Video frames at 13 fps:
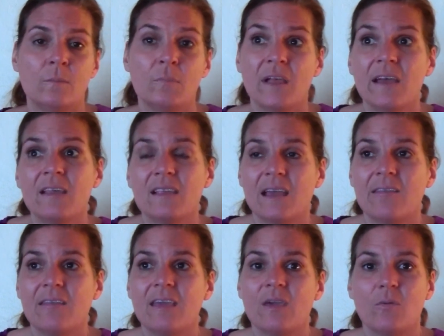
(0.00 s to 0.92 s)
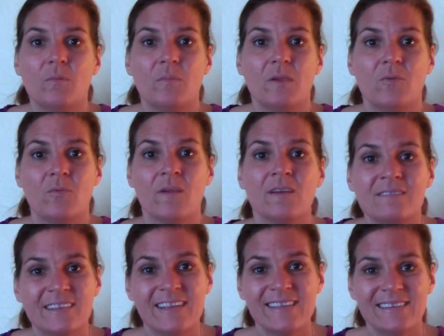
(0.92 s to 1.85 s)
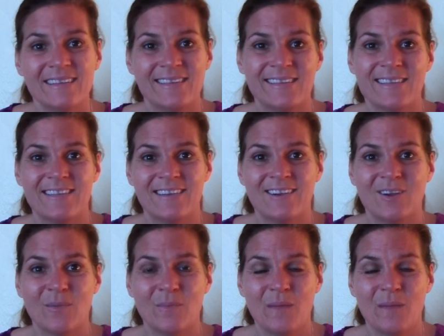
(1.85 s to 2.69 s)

Plus, I think it would be a real dissonance in